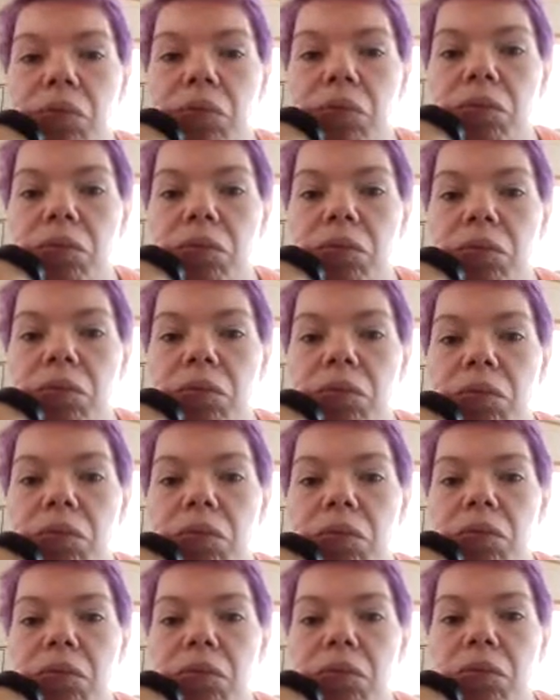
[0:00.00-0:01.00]

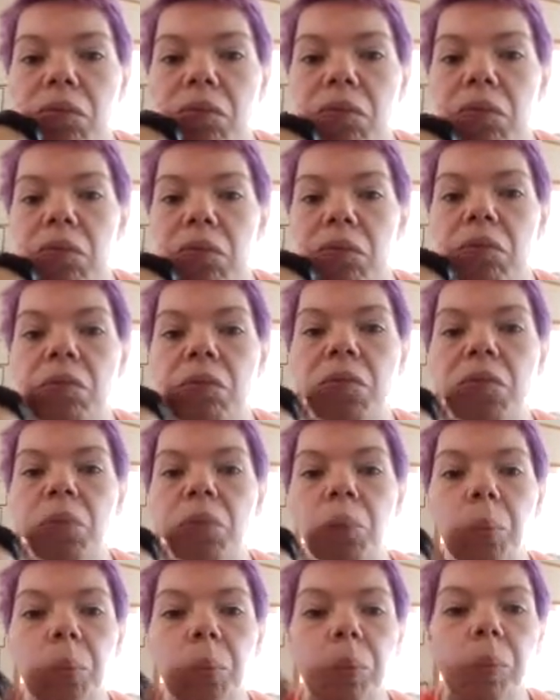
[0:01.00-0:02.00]

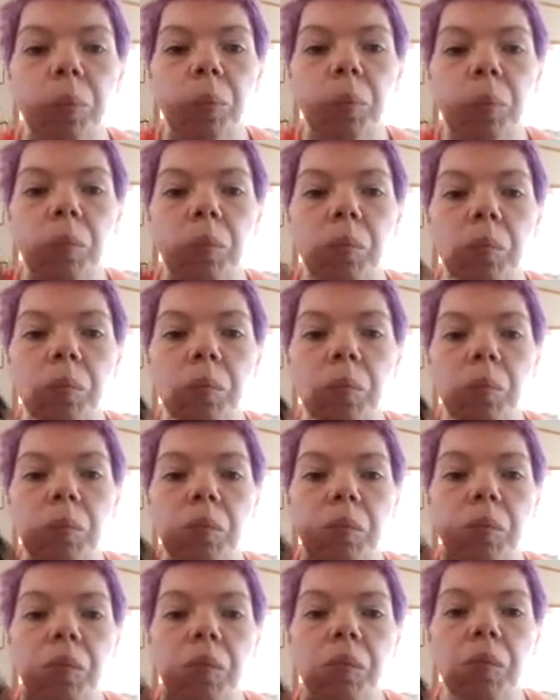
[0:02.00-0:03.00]

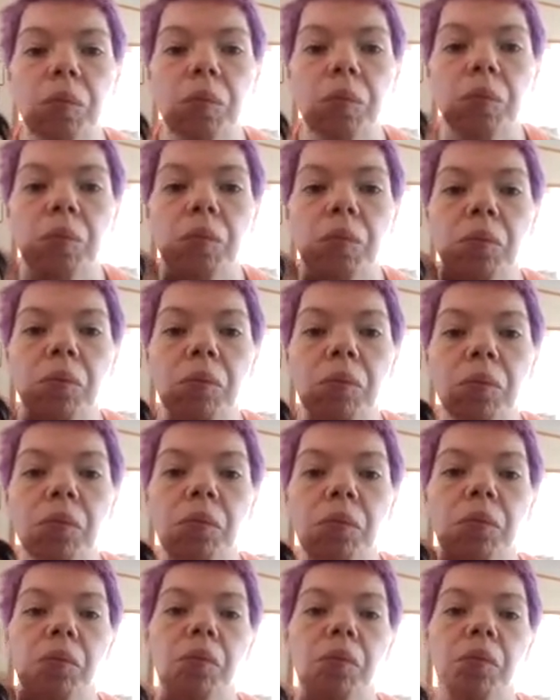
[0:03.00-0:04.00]

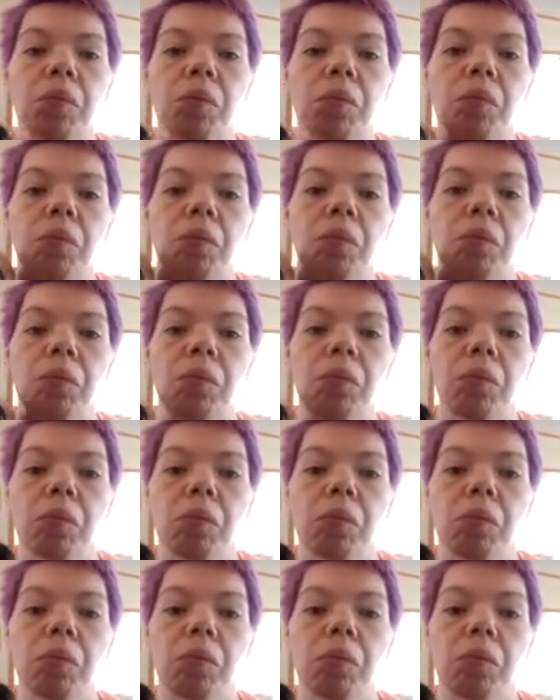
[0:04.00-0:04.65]
The person shown says nothing.